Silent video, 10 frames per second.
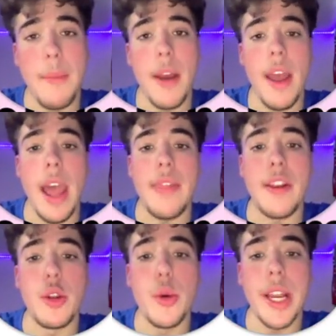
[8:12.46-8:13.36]
and then
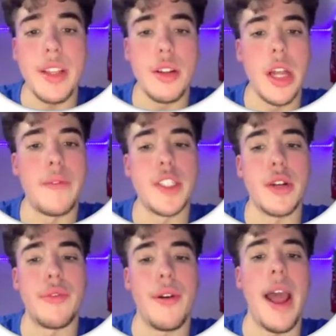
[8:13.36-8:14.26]
you getting to leverage it
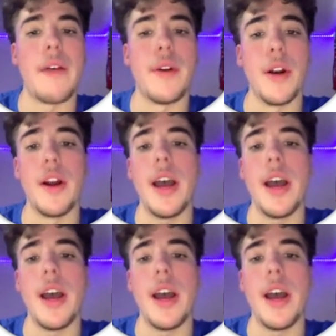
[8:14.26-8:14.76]
forever,